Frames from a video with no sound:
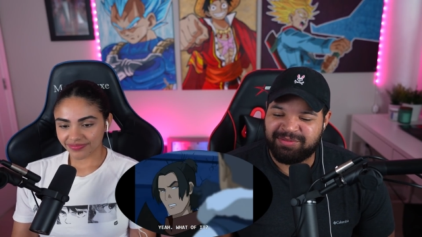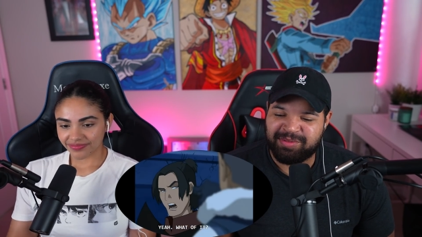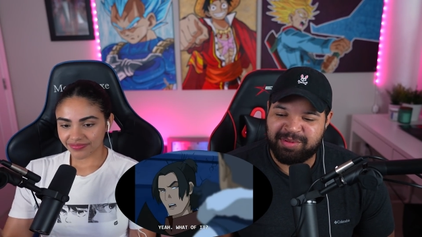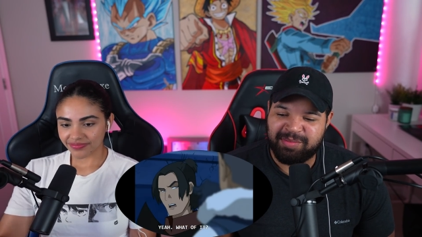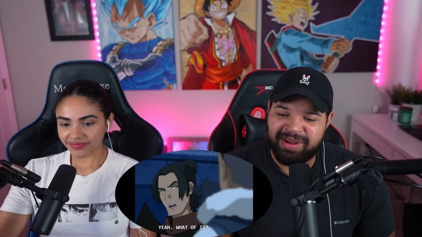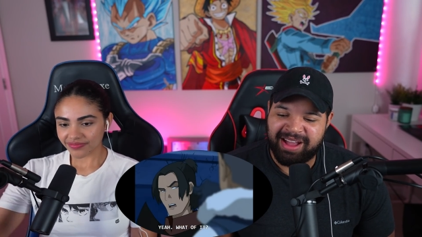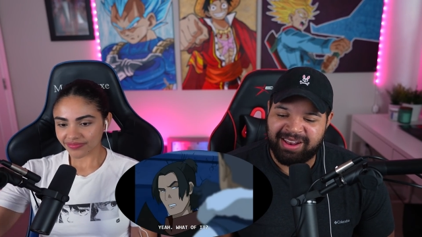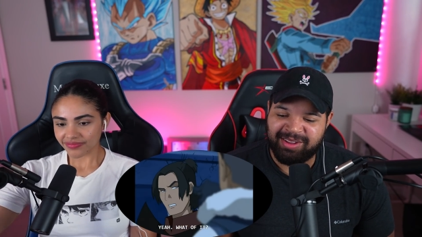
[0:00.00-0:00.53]
Speaker 1: from
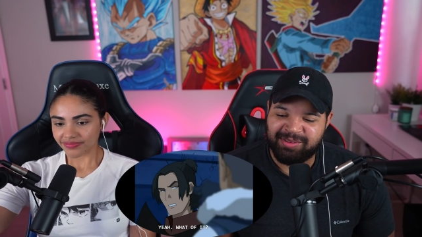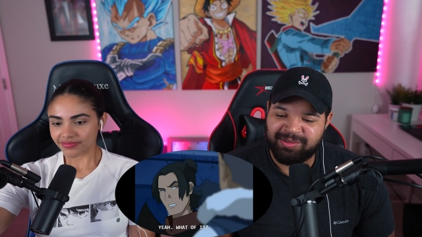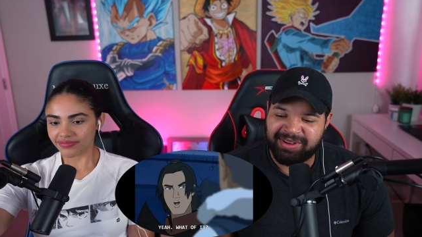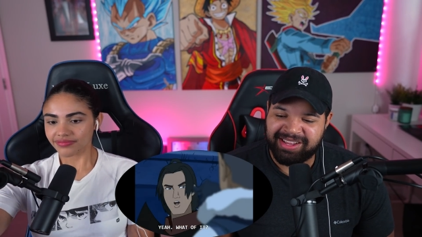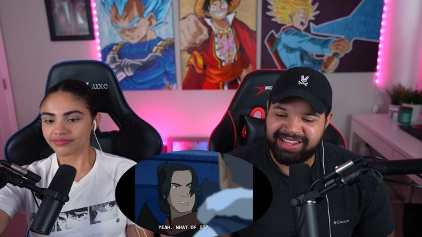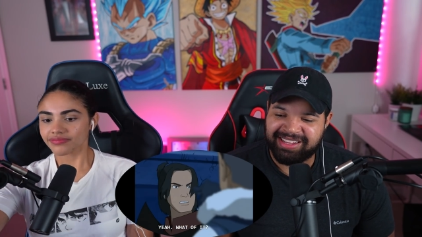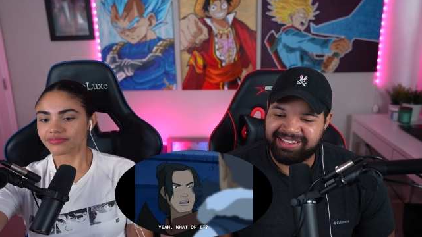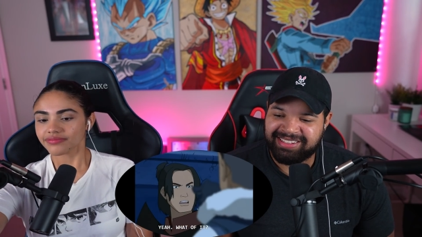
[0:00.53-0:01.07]
a mile
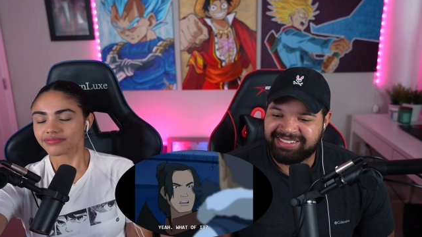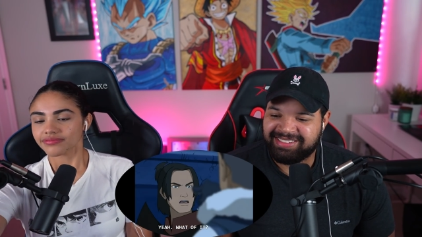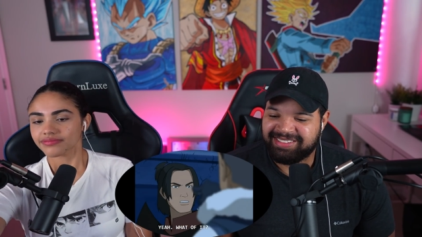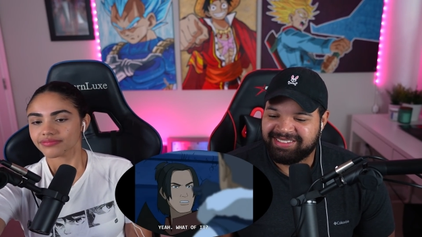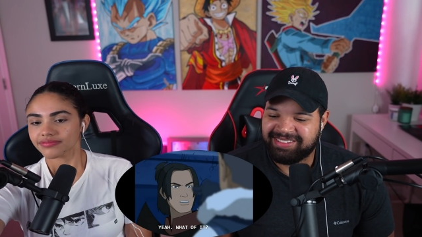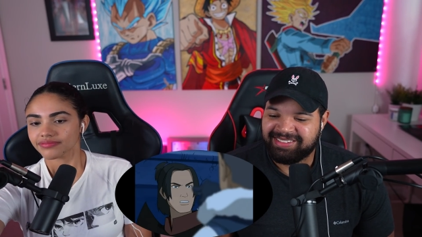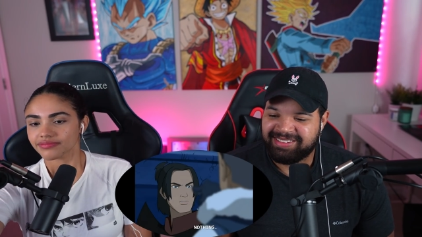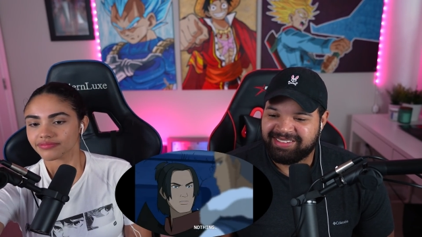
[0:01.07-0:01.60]
away.
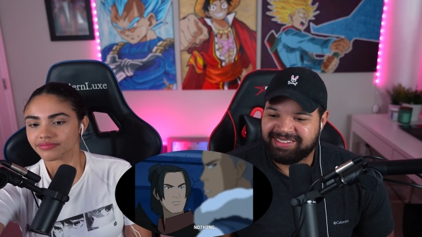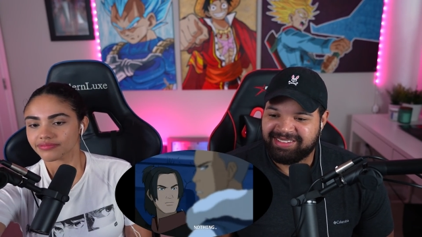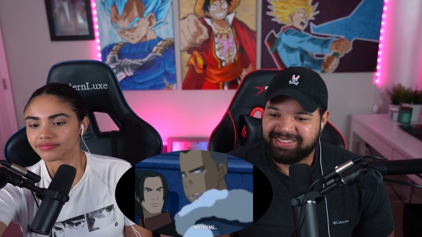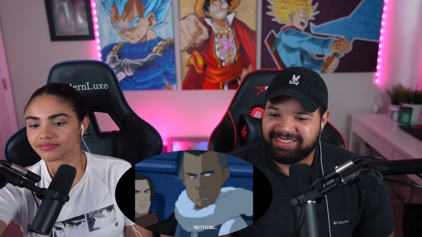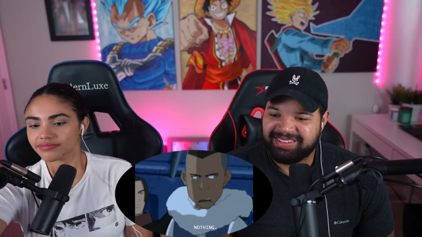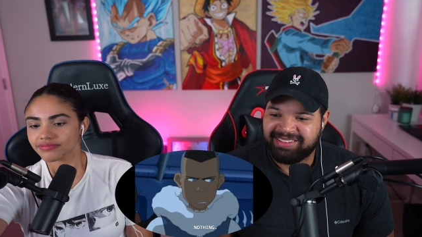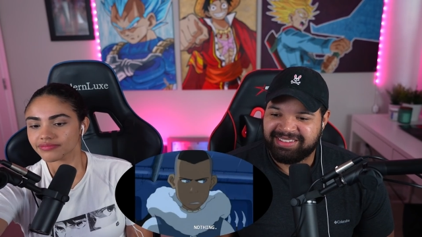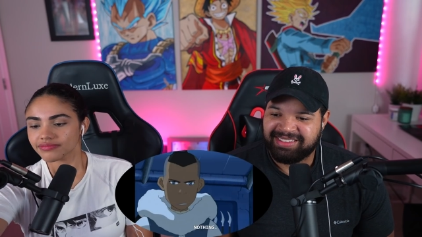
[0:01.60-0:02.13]

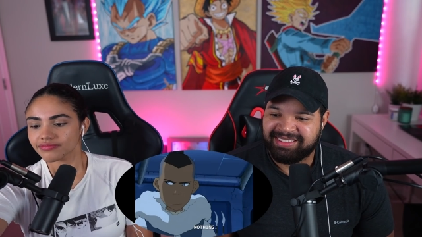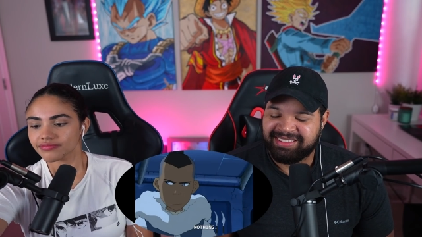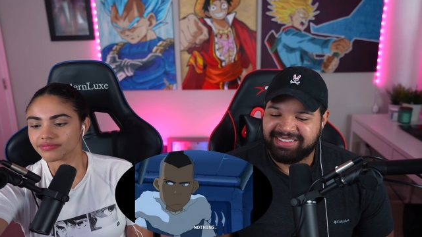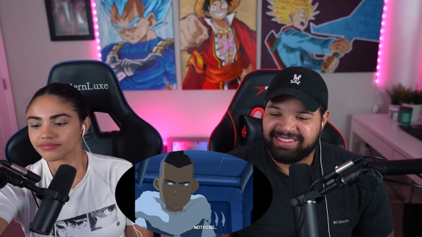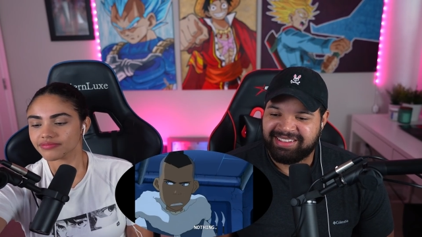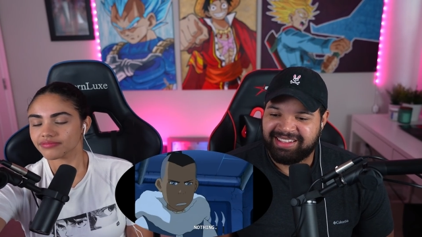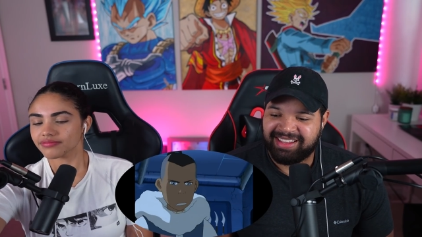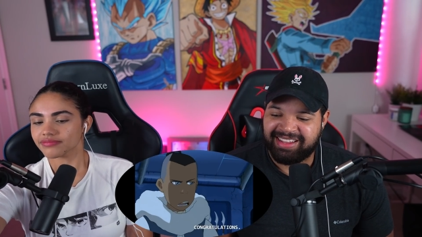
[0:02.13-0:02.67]

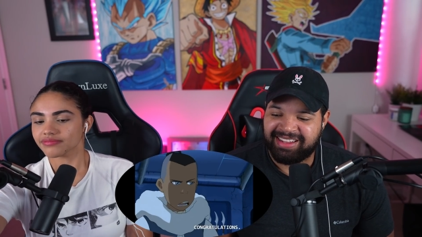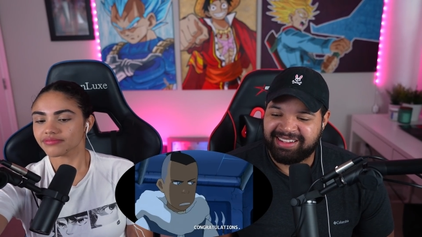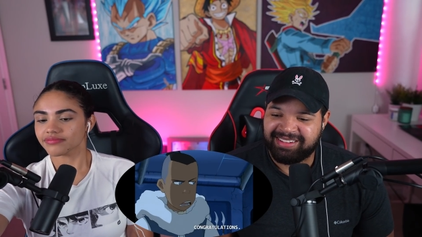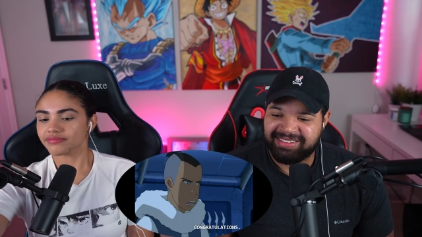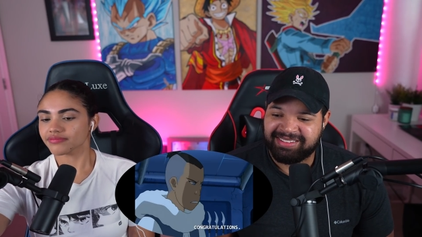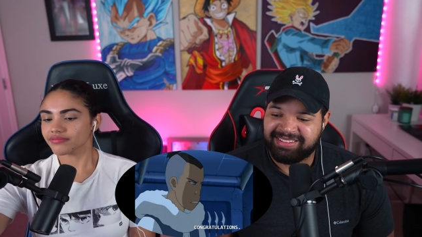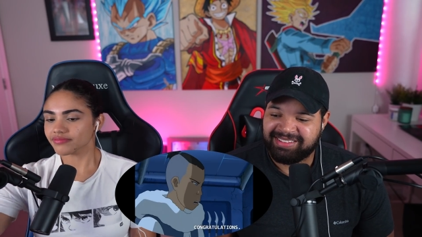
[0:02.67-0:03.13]
Yeah,